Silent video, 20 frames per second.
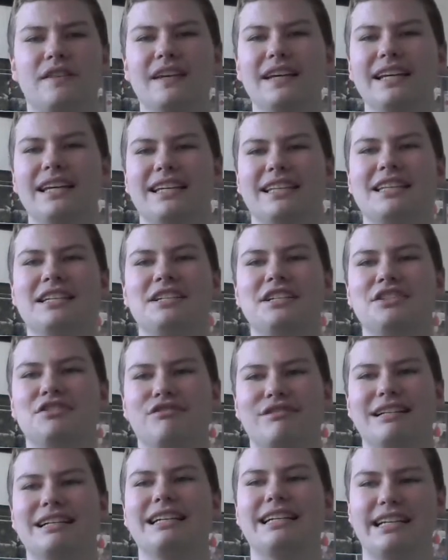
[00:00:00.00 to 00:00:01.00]
think this is
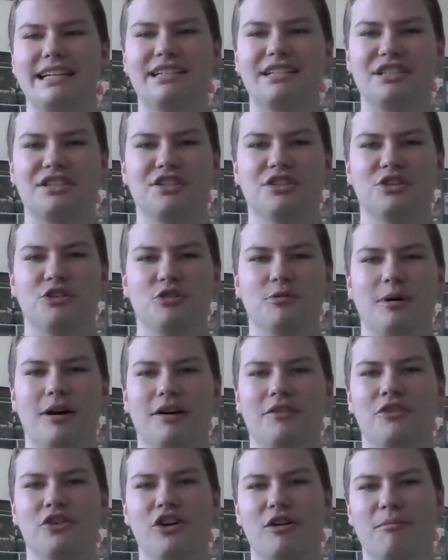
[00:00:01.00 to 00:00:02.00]
really easy to do, but
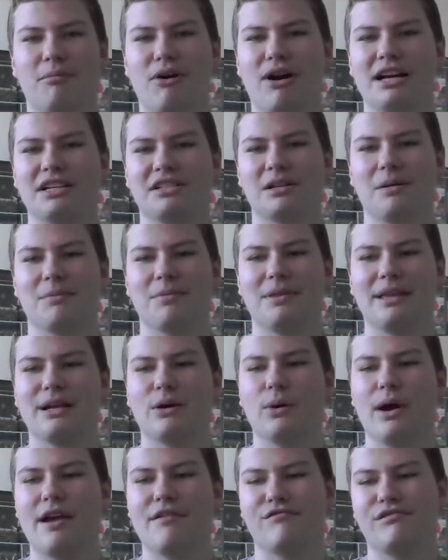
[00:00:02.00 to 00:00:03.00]
I've got to buy something
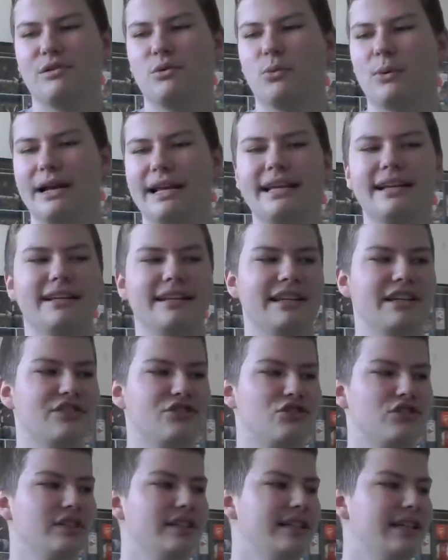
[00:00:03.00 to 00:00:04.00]
every week,
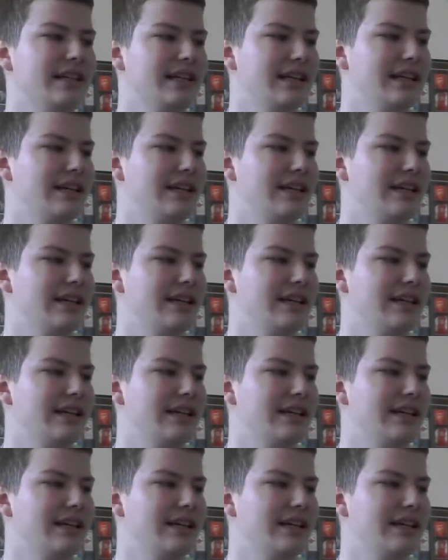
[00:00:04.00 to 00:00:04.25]
literally.